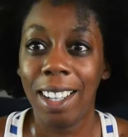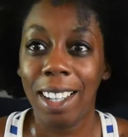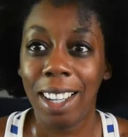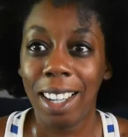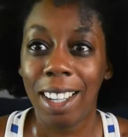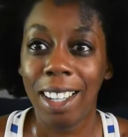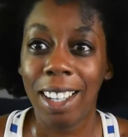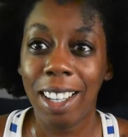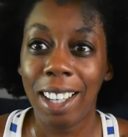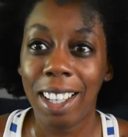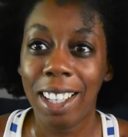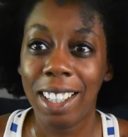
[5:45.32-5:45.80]

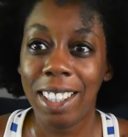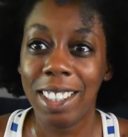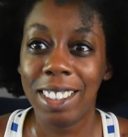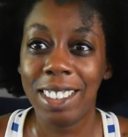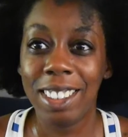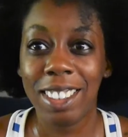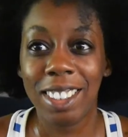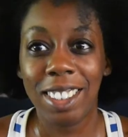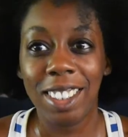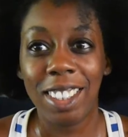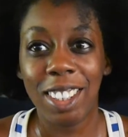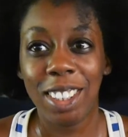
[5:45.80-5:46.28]
Hey guys,
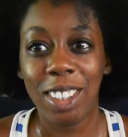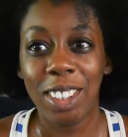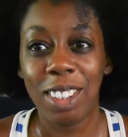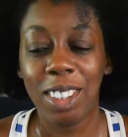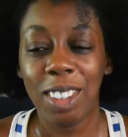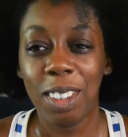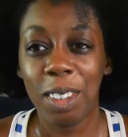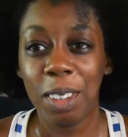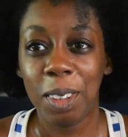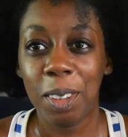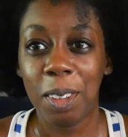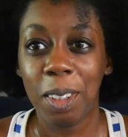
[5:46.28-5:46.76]

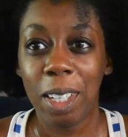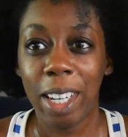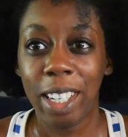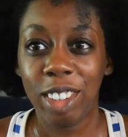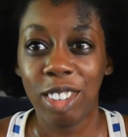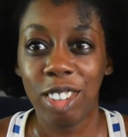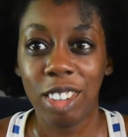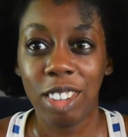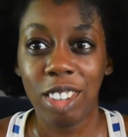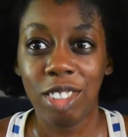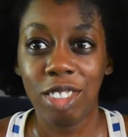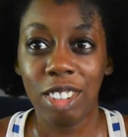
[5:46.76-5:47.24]
so I
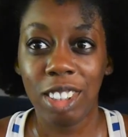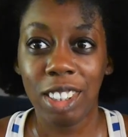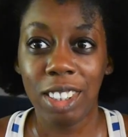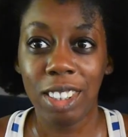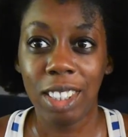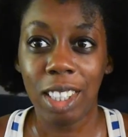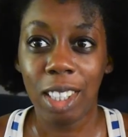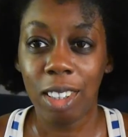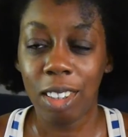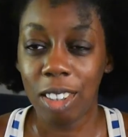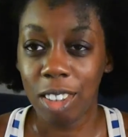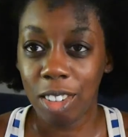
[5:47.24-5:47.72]
just rinsed
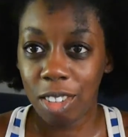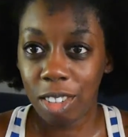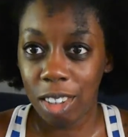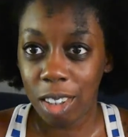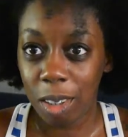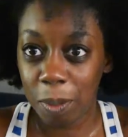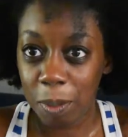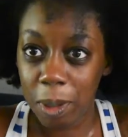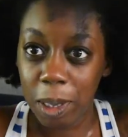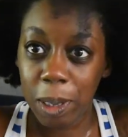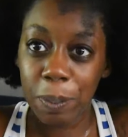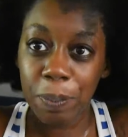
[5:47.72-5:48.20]
out the
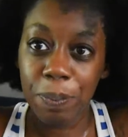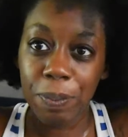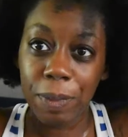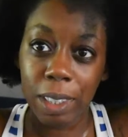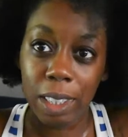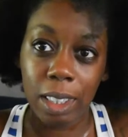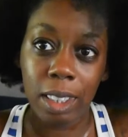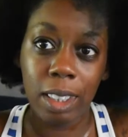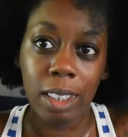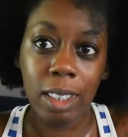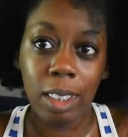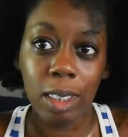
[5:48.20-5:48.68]
treatment.
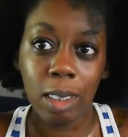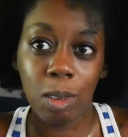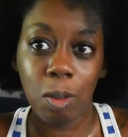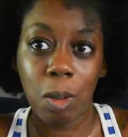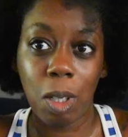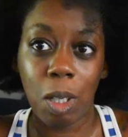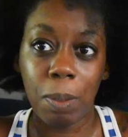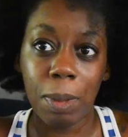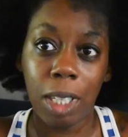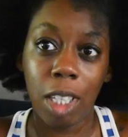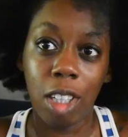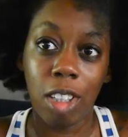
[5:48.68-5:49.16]
That's
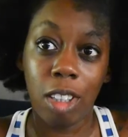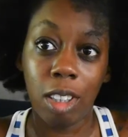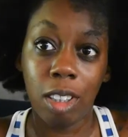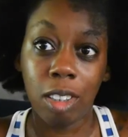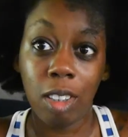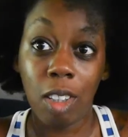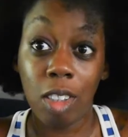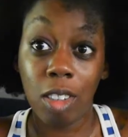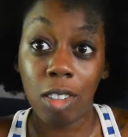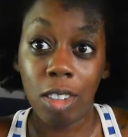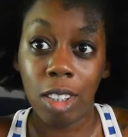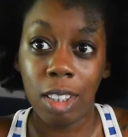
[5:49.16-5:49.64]
why my hair looks
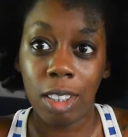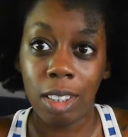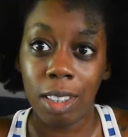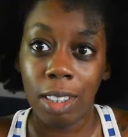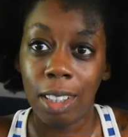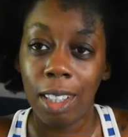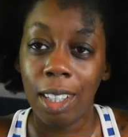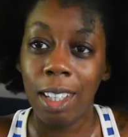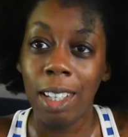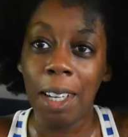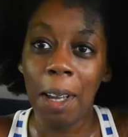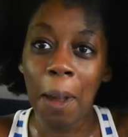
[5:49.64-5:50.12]
all crazy.
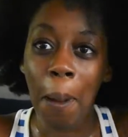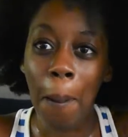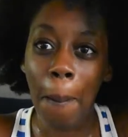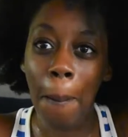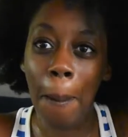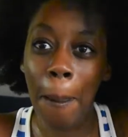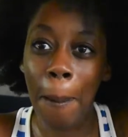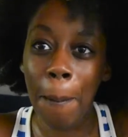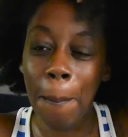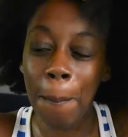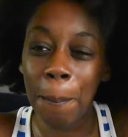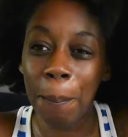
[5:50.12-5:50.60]

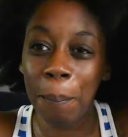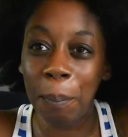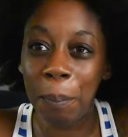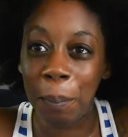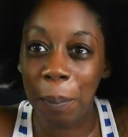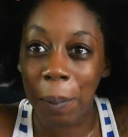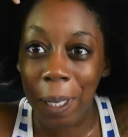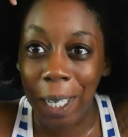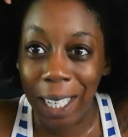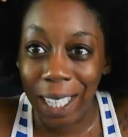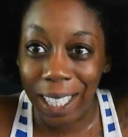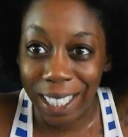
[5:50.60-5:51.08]

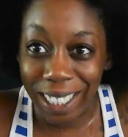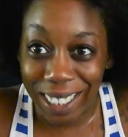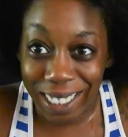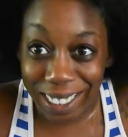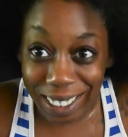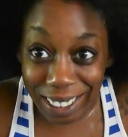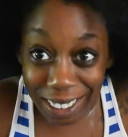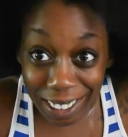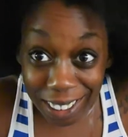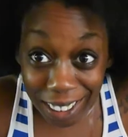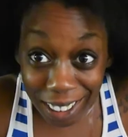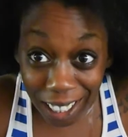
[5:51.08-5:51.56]

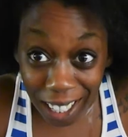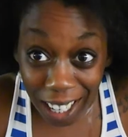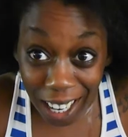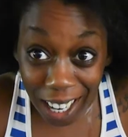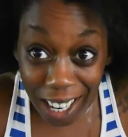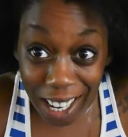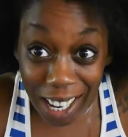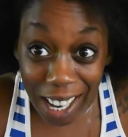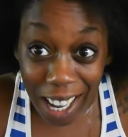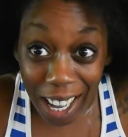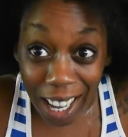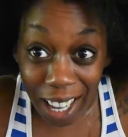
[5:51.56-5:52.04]
But
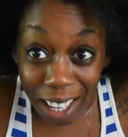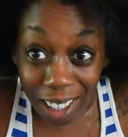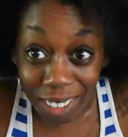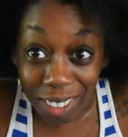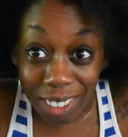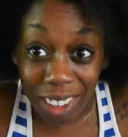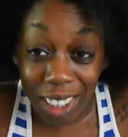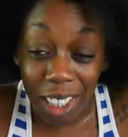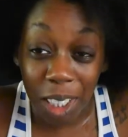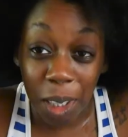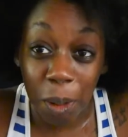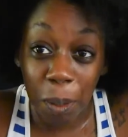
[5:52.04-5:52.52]
I have
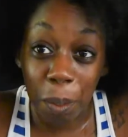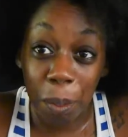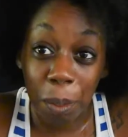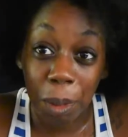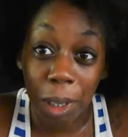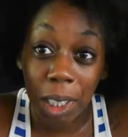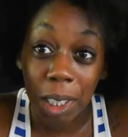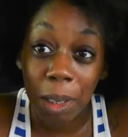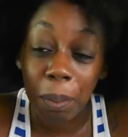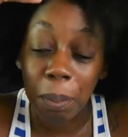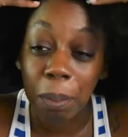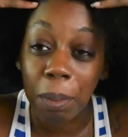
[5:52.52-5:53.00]
to
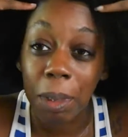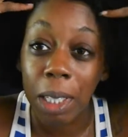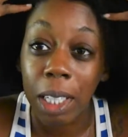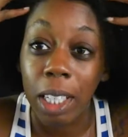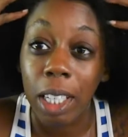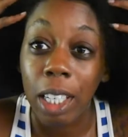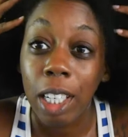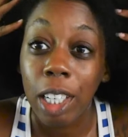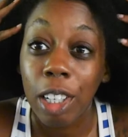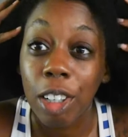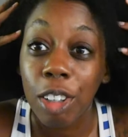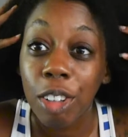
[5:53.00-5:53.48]
admit, my
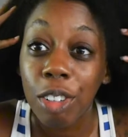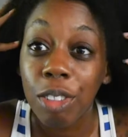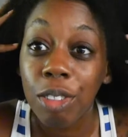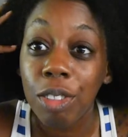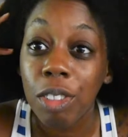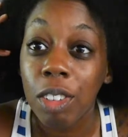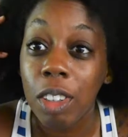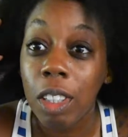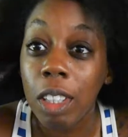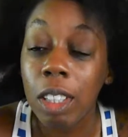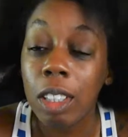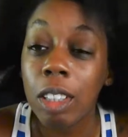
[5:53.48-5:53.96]
hair
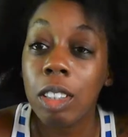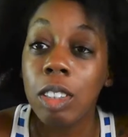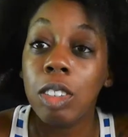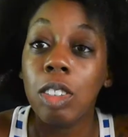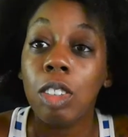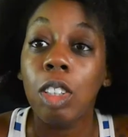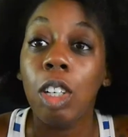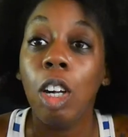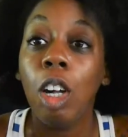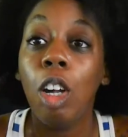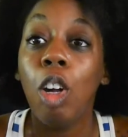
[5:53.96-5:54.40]
feels